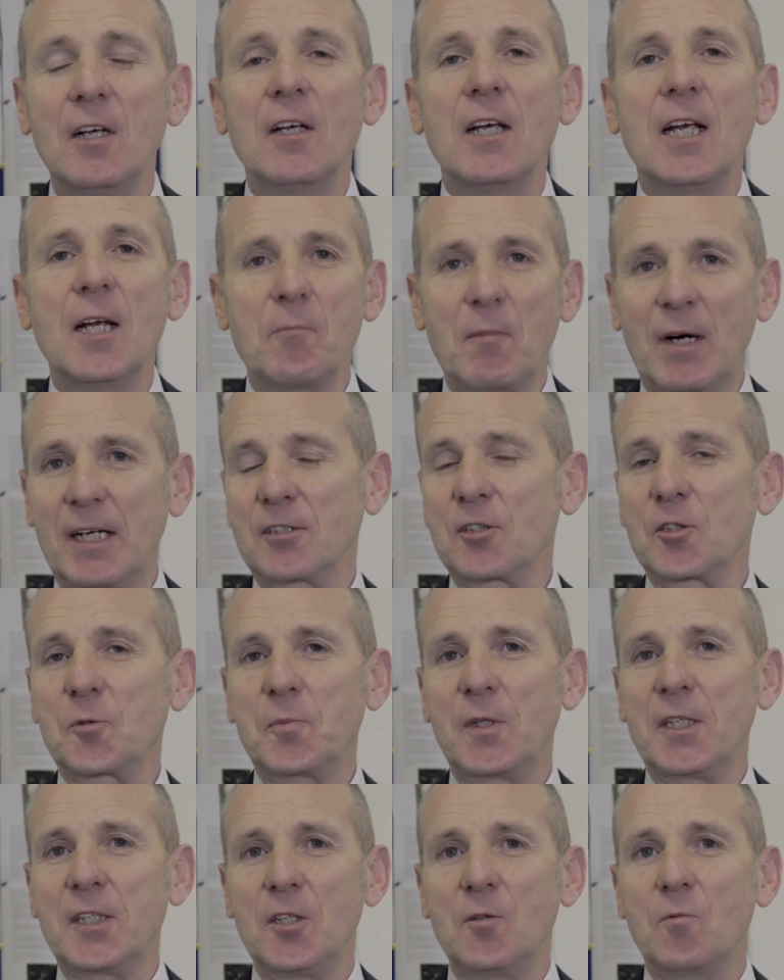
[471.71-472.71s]
It might just
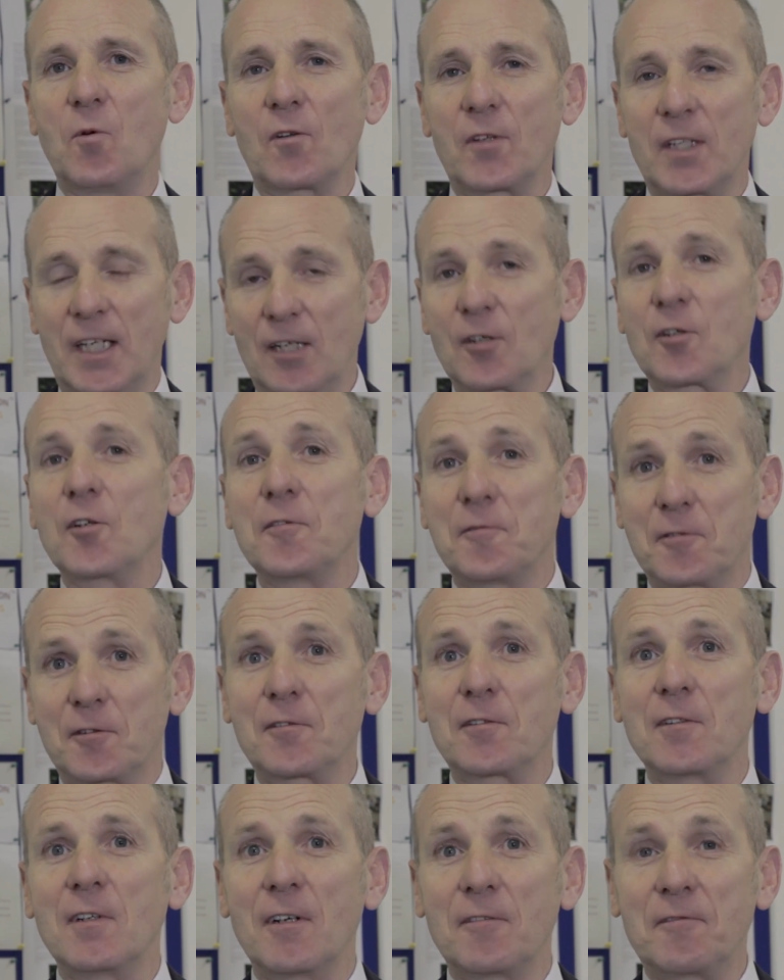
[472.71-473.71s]
be you want that good,
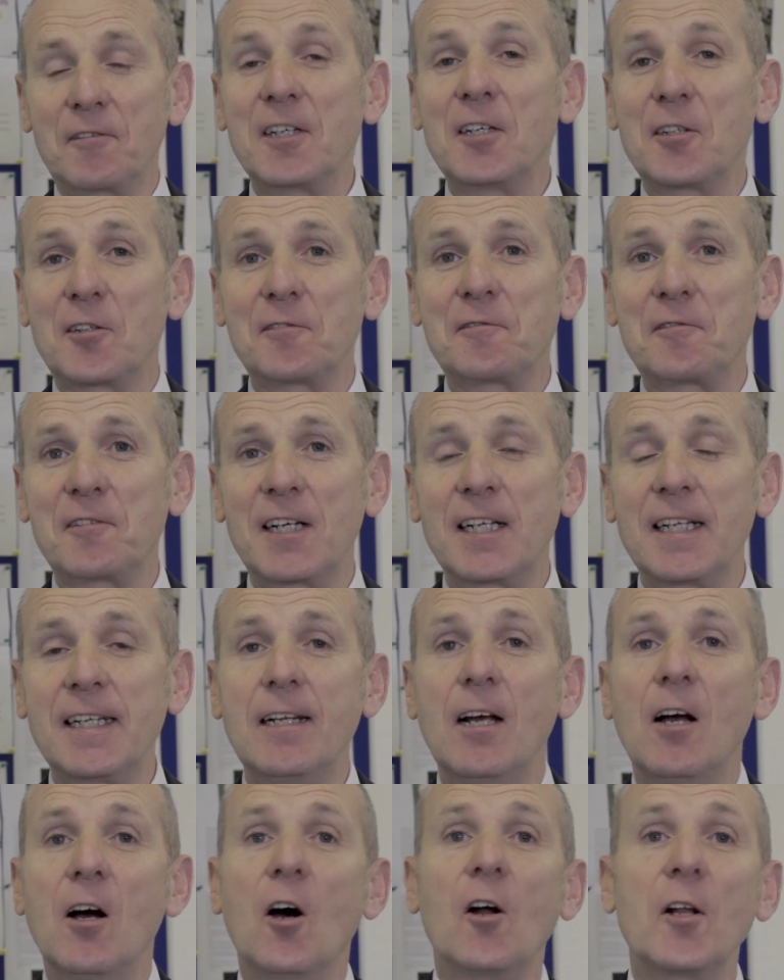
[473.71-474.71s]
a feel-good
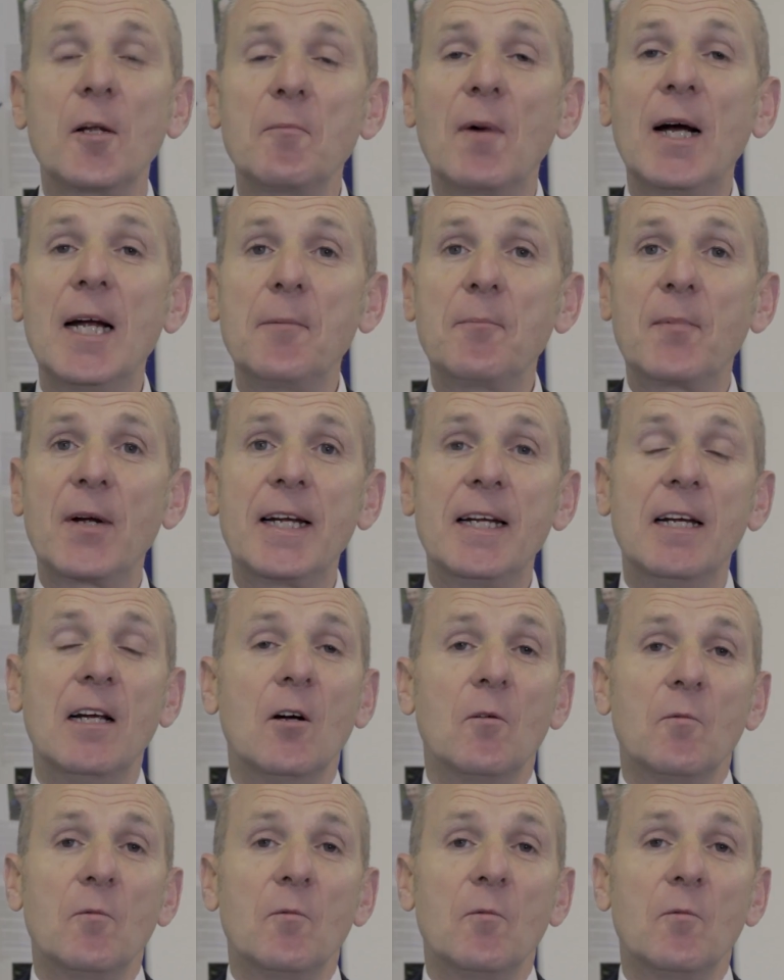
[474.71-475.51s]
feeling, or it might be